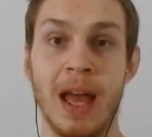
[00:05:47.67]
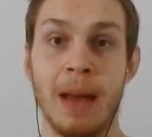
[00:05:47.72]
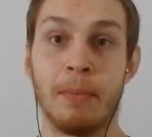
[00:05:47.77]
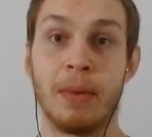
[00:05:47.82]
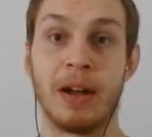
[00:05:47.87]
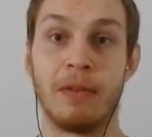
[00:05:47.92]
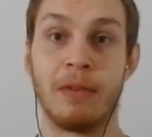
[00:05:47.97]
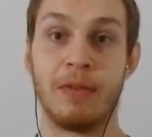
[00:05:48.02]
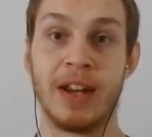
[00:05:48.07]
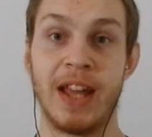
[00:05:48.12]

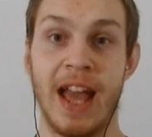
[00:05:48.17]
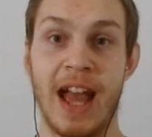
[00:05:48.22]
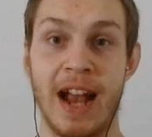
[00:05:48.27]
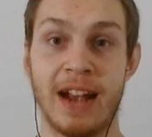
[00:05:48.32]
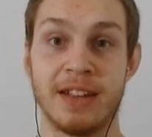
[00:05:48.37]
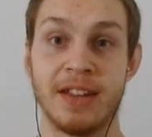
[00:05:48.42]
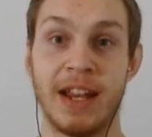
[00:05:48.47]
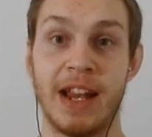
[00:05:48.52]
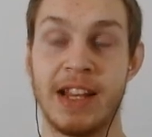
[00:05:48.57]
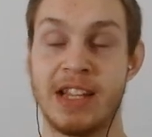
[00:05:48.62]
but when he
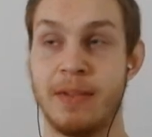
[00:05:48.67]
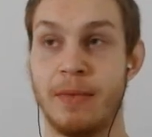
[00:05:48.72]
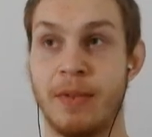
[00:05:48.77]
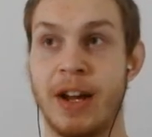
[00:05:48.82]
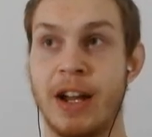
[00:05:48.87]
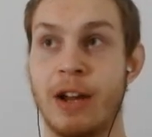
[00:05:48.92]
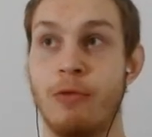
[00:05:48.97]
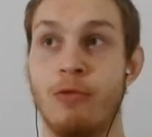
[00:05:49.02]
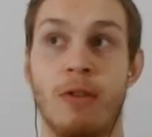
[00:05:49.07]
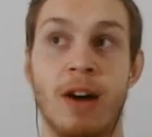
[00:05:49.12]
acts like he's some
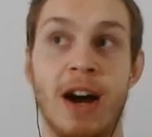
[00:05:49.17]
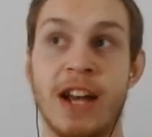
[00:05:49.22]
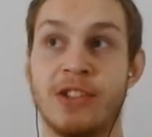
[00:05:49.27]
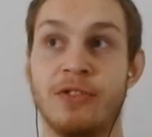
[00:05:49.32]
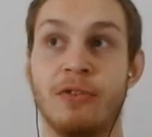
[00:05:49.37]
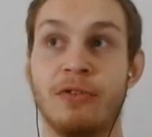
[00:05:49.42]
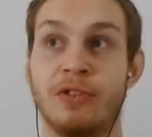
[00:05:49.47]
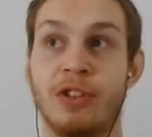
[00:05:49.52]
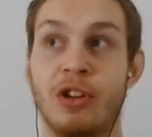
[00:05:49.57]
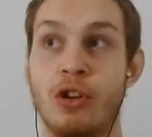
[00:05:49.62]
kind of wise
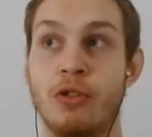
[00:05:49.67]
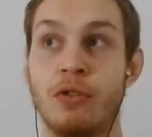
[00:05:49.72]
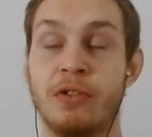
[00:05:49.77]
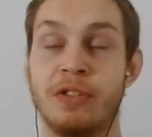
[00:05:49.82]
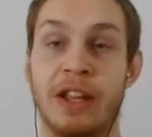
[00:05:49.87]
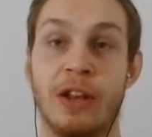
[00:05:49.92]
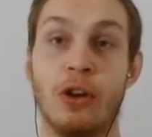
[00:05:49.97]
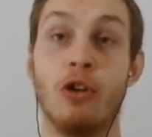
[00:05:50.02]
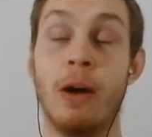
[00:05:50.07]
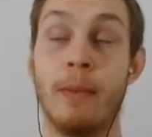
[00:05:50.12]
old coot who's
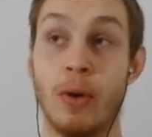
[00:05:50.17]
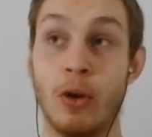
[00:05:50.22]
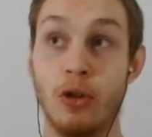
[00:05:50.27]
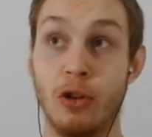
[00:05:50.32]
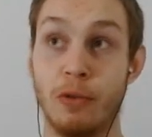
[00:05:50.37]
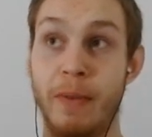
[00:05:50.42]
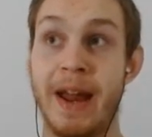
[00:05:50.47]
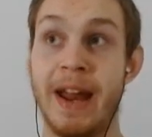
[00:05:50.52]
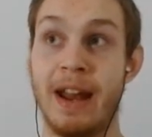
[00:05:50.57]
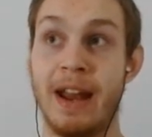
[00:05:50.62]
like, oh, I'm an
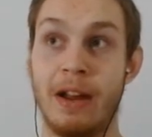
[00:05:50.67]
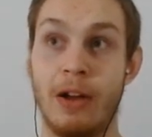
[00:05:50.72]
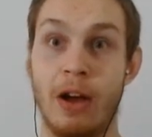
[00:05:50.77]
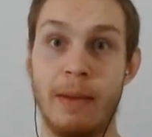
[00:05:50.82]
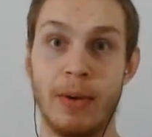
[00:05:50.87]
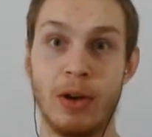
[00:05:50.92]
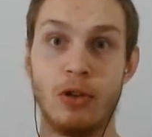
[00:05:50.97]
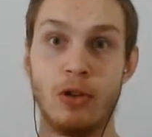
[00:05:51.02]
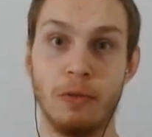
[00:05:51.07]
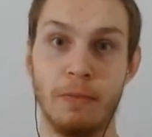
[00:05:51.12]
old man now, I'm
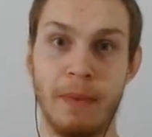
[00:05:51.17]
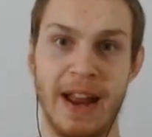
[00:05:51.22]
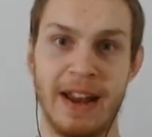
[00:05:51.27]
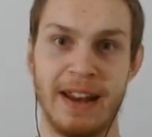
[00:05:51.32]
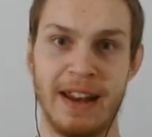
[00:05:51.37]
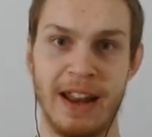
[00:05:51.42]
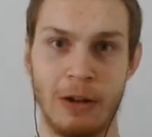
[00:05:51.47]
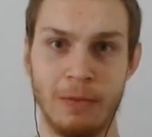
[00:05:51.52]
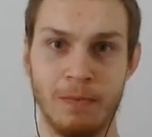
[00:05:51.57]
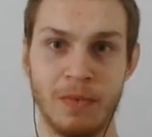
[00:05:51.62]
an old man
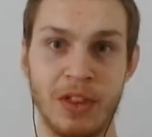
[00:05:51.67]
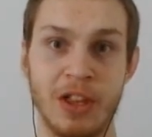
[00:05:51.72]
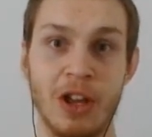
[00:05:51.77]
now.